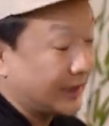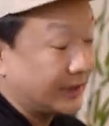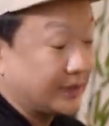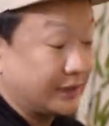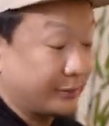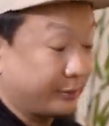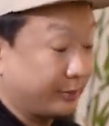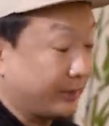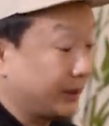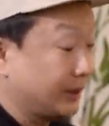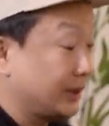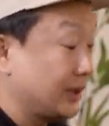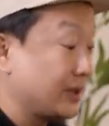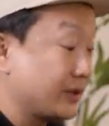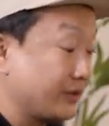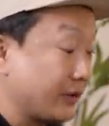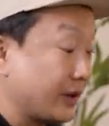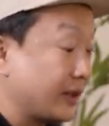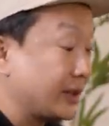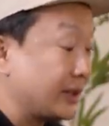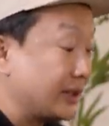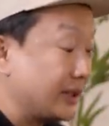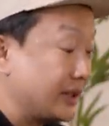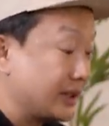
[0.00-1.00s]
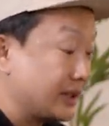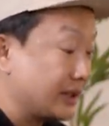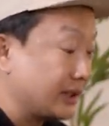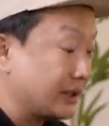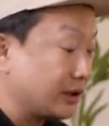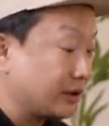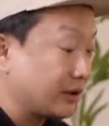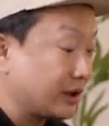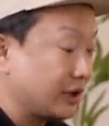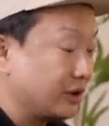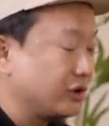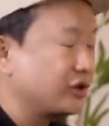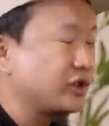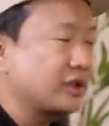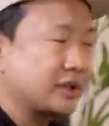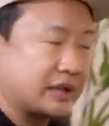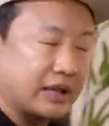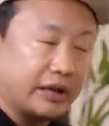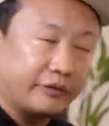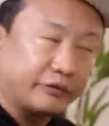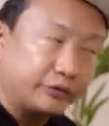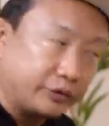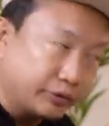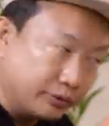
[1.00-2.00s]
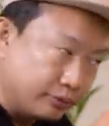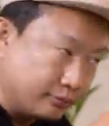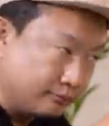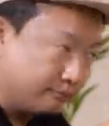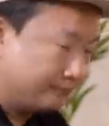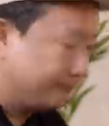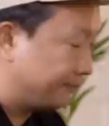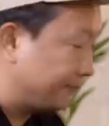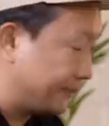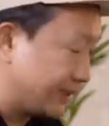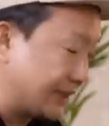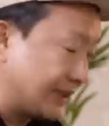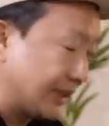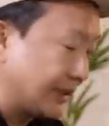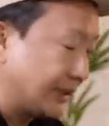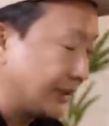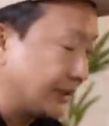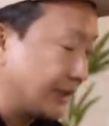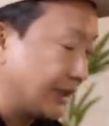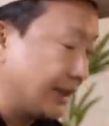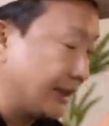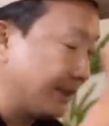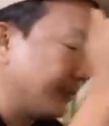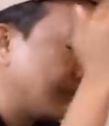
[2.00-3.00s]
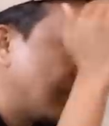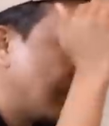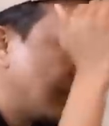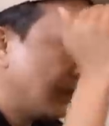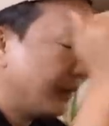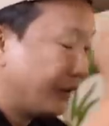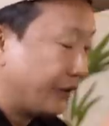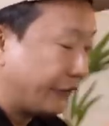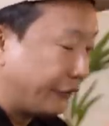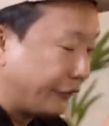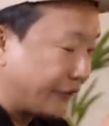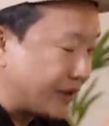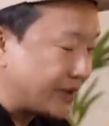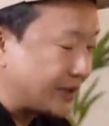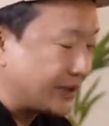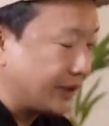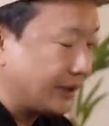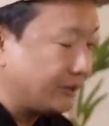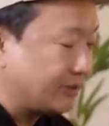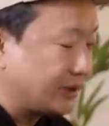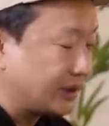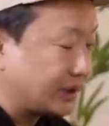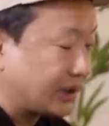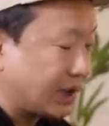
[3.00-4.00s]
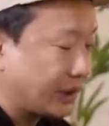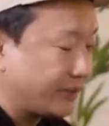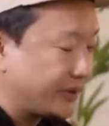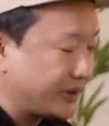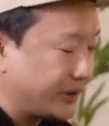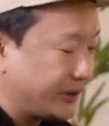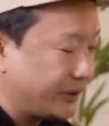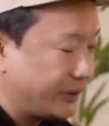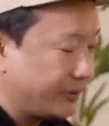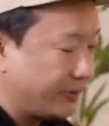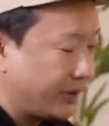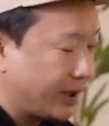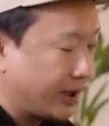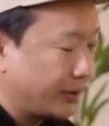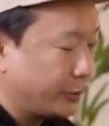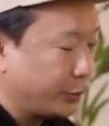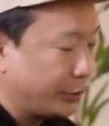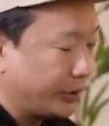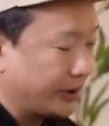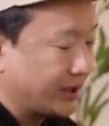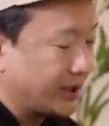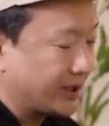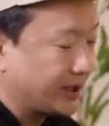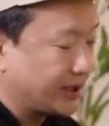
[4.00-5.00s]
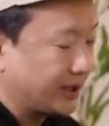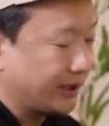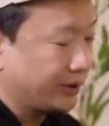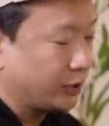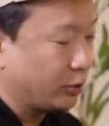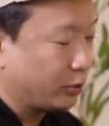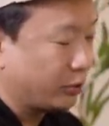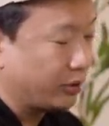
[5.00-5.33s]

next segment is very easy, okay? You just have to say the name. The first name that comes in your mind when I say